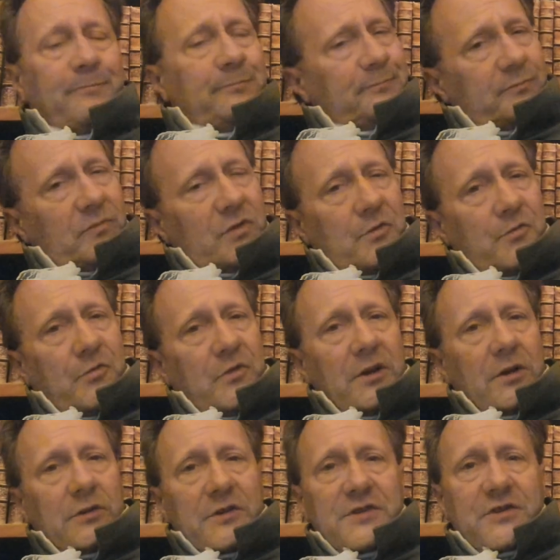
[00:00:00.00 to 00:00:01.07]
The
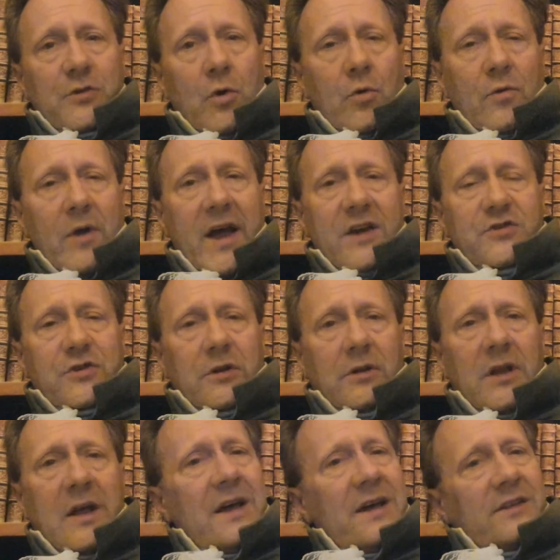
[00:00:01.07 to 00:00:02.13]
field is so
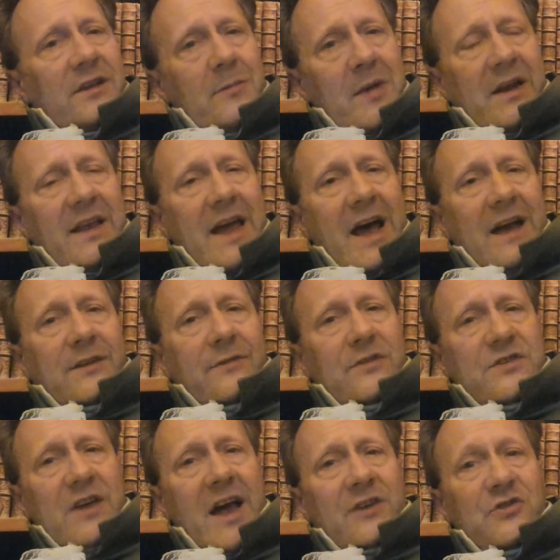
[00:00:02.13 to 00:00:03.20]
irrational that many
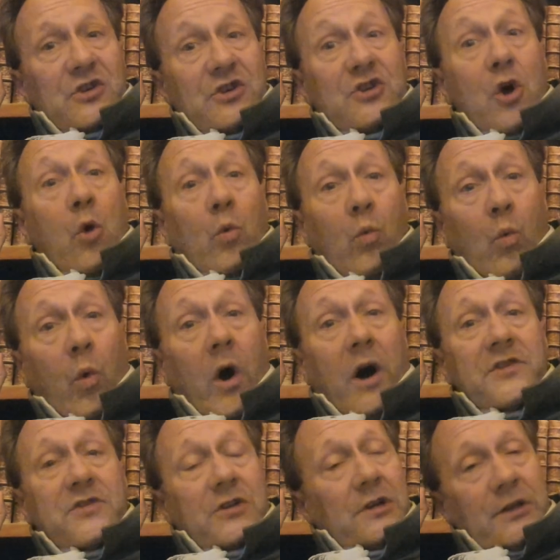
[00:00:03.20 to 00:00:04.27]
activists actually don't
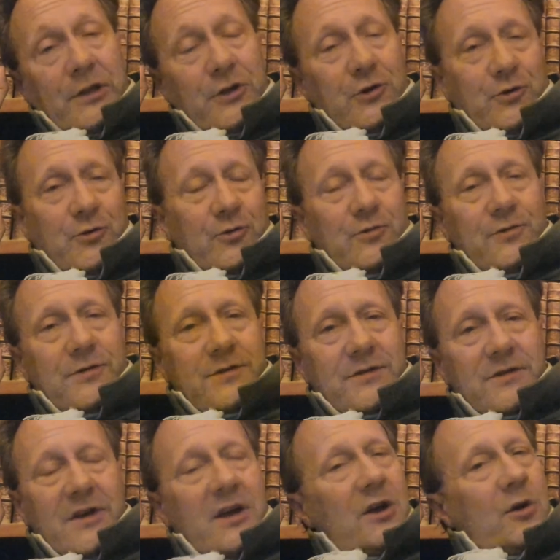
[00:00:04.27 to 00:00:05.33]
want to
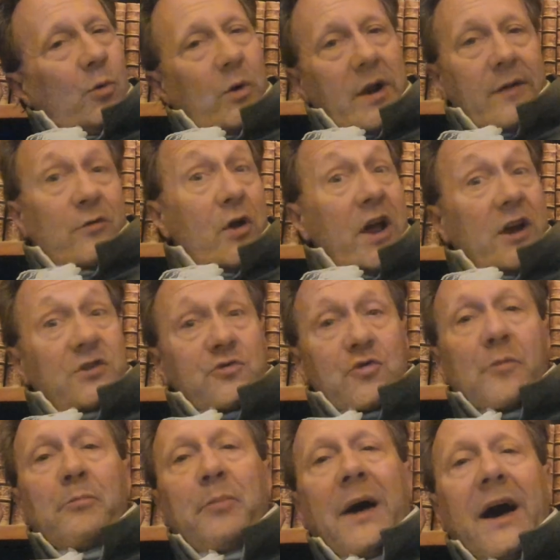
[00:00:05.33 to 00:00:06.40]
lose whatever extra
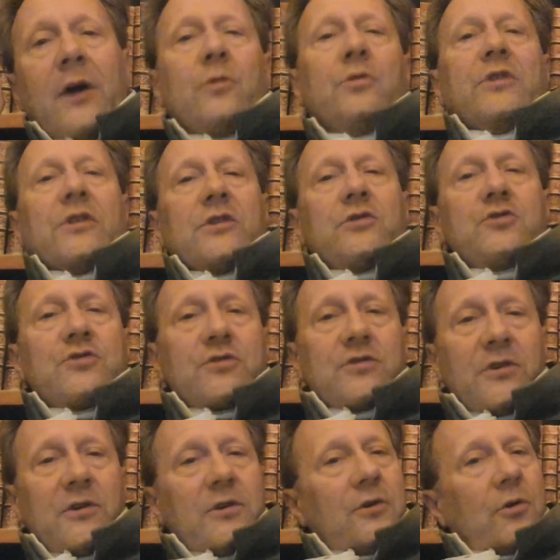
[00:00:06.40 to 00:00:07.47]
poundage
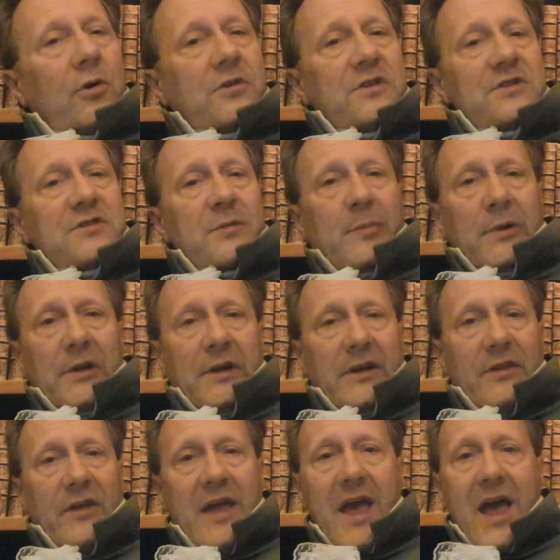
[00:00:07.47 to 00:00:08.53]
or disability
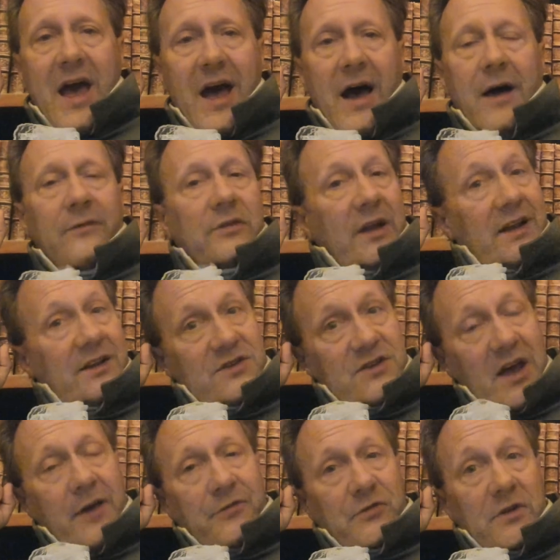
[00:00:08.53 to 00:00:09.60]
they have, like
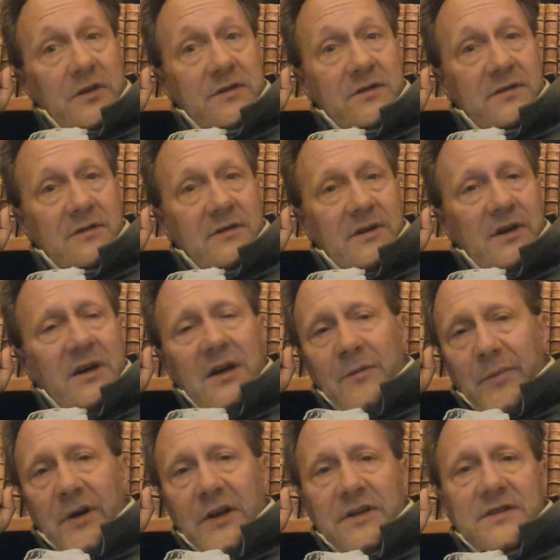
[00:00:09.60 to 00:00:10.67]
deafness,
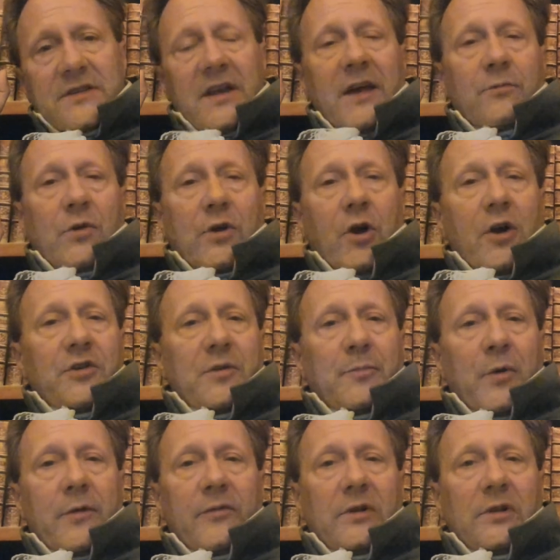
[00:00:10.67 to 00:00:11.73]
but instead regard the
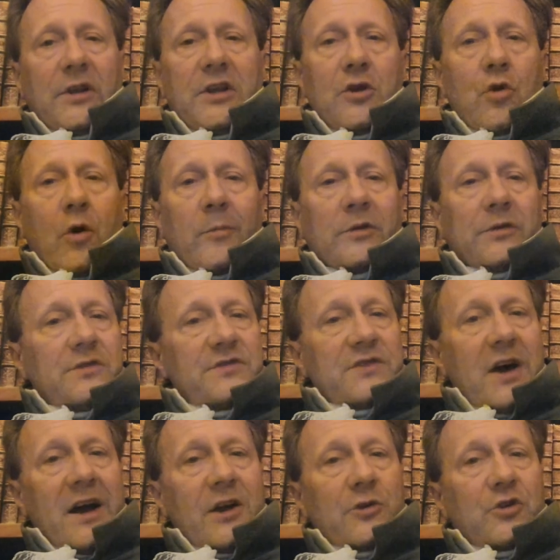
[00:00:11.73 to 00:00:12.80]
perfectly normal
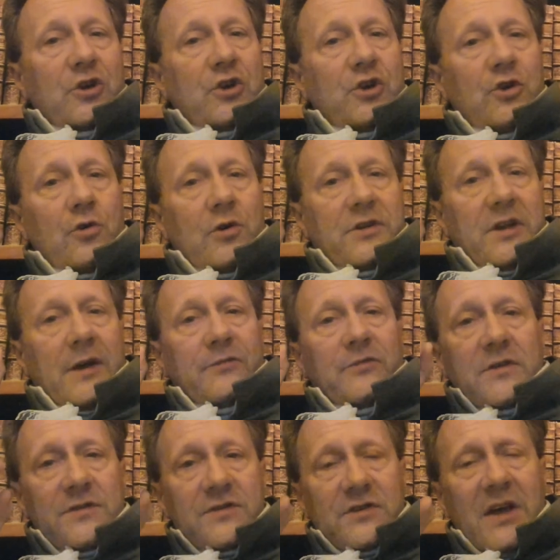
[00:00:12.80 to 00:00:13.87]
desire to cure
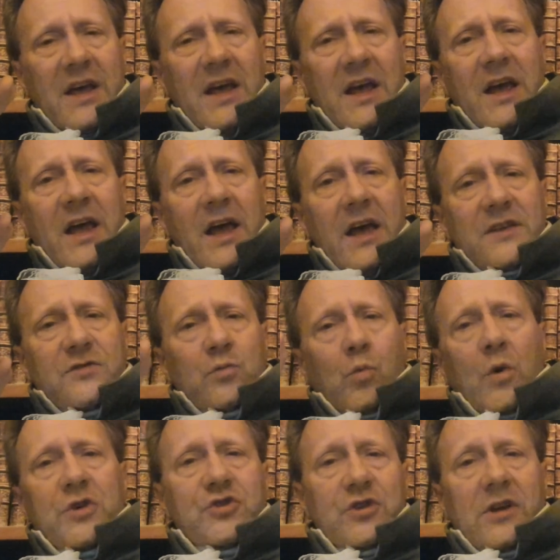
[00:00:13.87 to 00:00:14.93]
deafness as
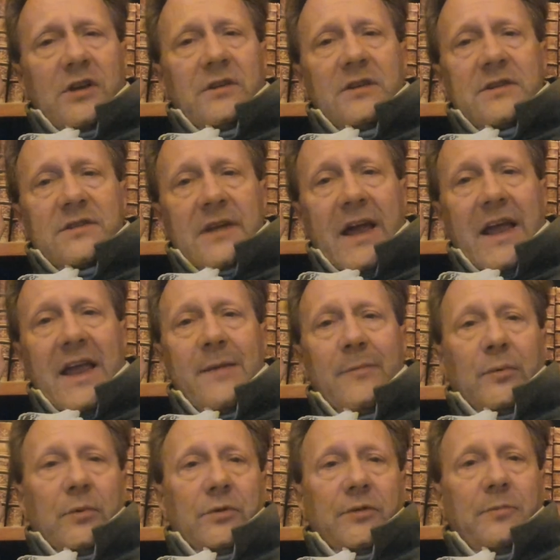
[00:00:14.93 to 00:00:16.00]
wishing
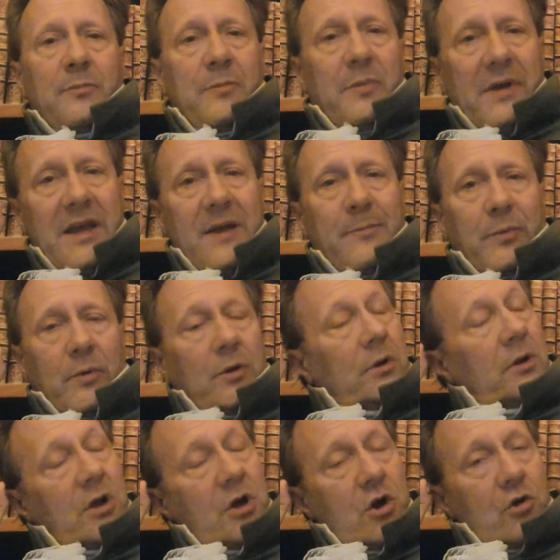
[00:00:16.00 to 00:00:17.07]
disabled
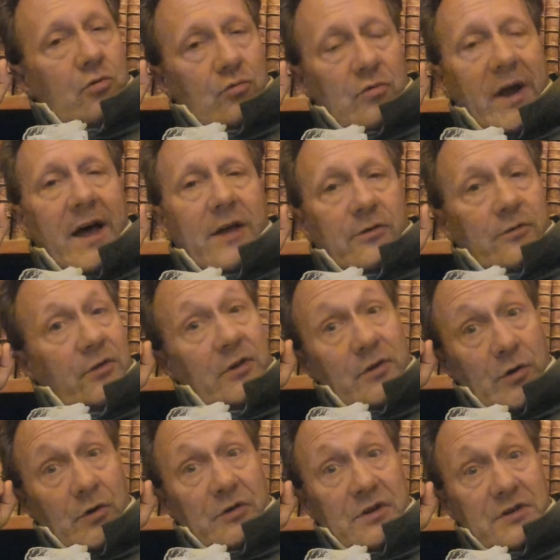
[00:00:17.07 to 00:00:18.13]
people, rather than
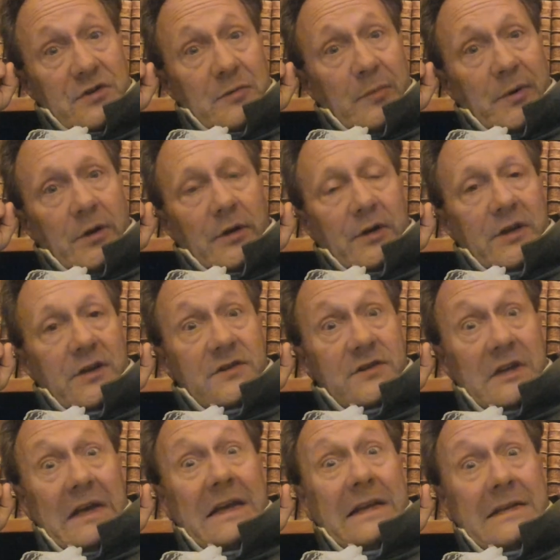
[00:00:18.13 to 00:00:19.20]
their
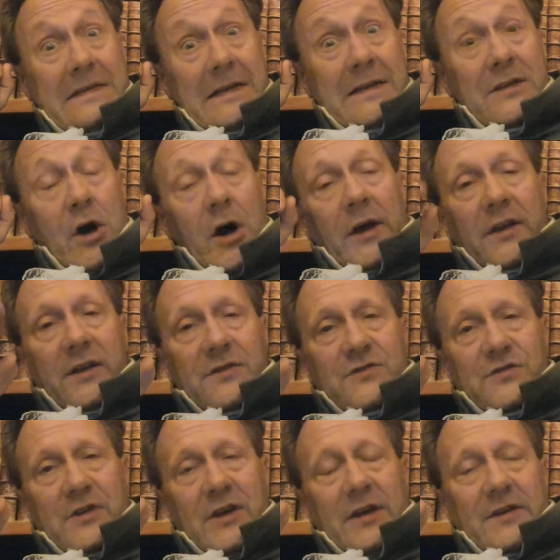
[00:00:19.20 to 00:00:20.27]
disabilities, did not
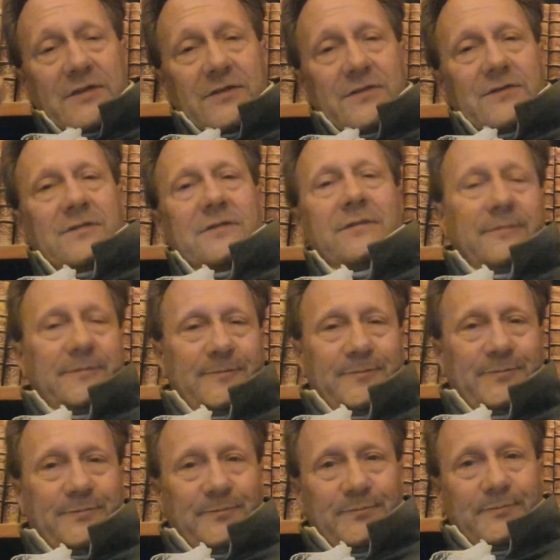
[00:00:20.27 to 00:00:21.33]
exist.
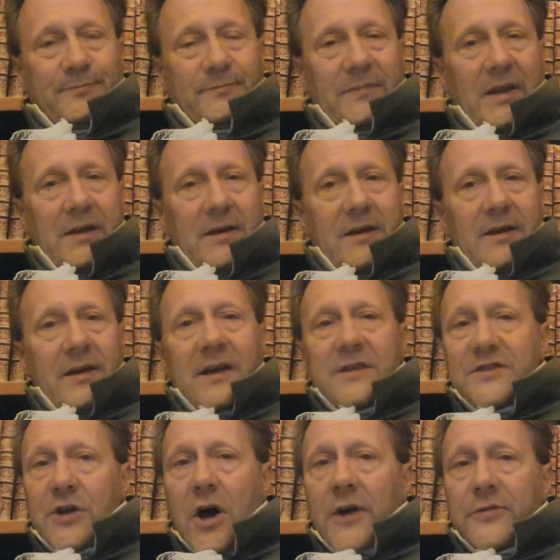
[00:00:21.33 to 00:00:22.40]
As
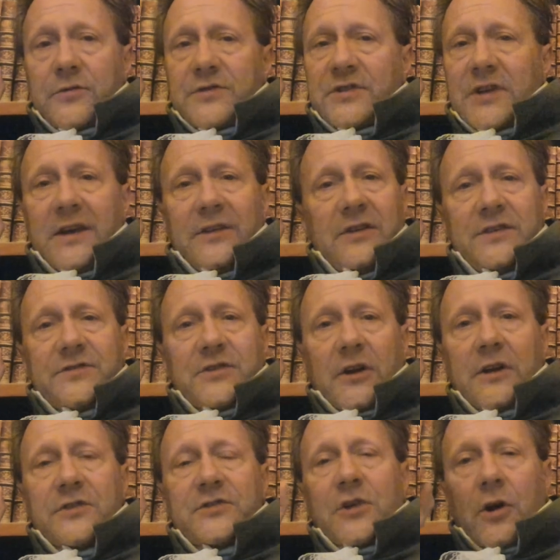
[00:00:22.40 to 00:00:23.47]
the authors say, these
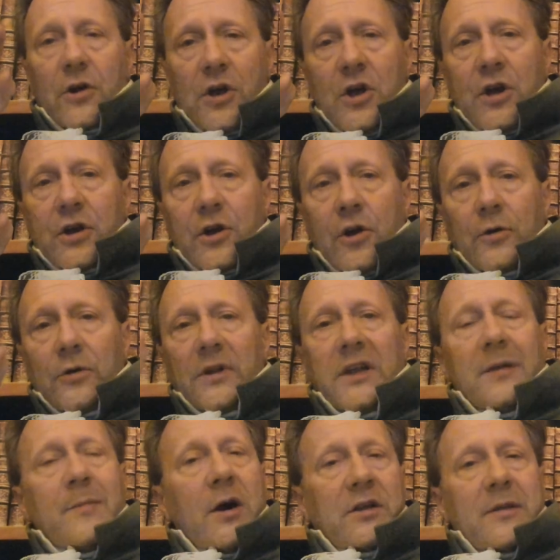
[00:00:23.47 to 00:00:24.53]
studies are currently
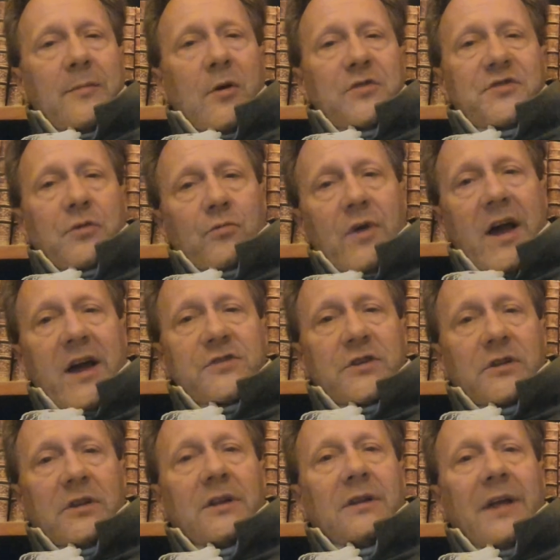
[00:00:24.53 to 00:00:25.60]
among the most
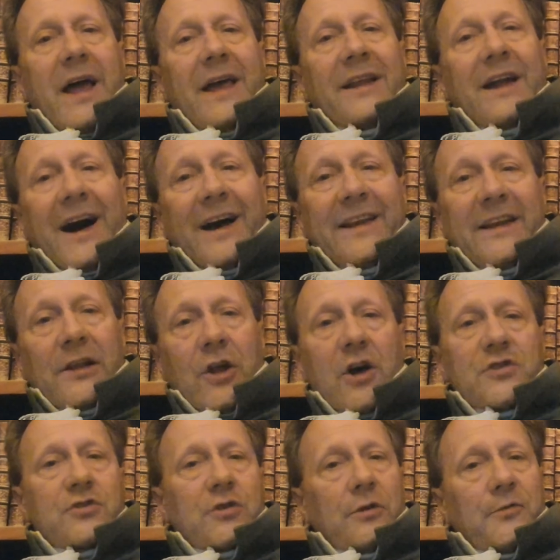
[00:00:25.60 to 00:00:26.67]
irrational and
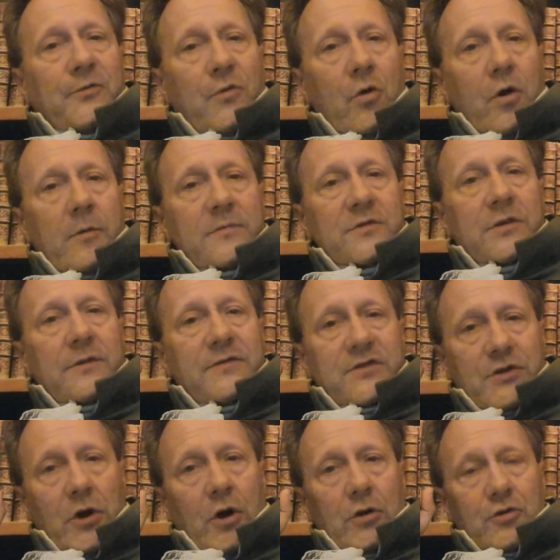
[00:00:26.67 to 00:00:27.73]
ideological forms of
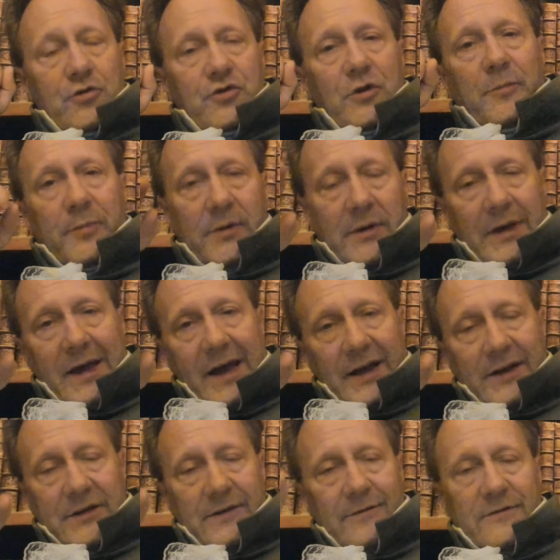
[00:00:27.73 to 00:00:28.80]
scholarship
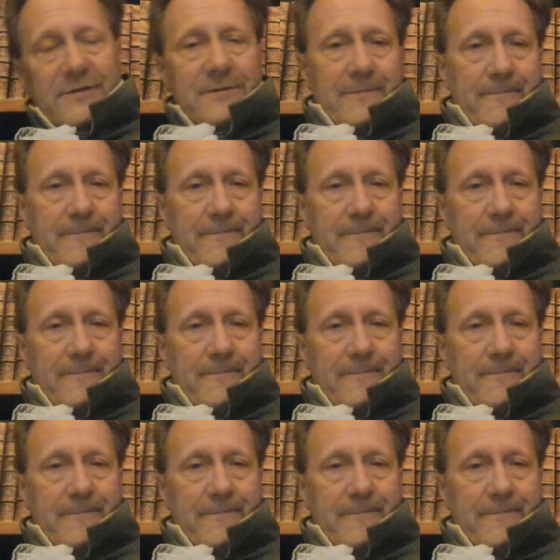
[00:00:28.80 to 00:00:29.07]
activism.